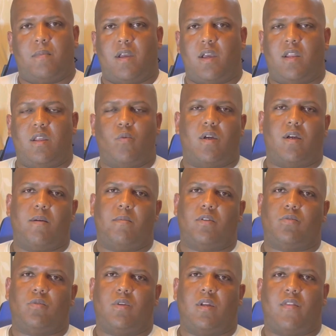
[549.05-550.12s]
anywhere
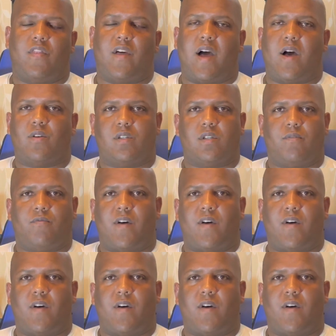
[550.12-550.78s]
between 1,000,